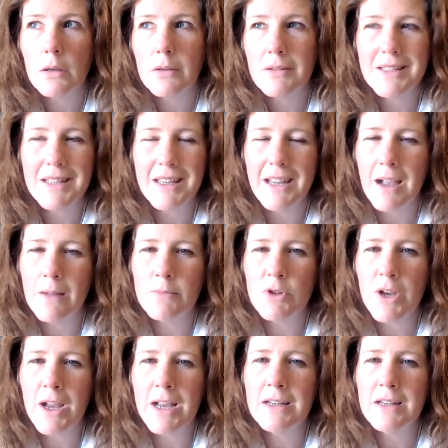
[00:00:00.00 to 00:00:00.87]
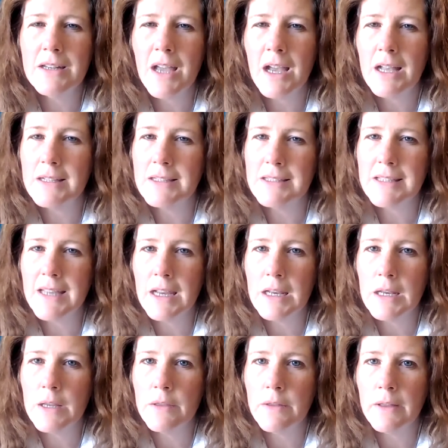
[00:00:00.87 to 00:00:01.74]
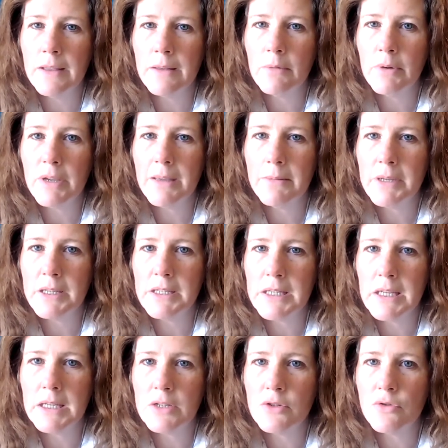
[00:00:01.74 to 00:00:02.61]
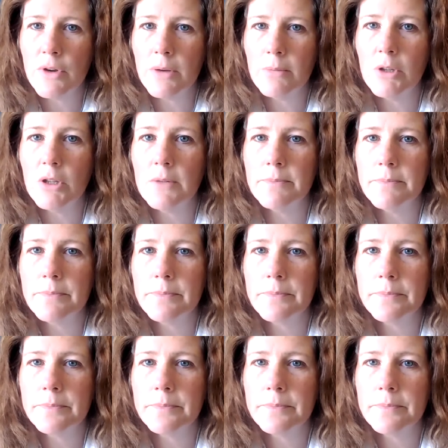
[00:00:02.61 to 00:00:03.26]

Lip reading: see, I'm trying to not say anything that would get me in any trouble.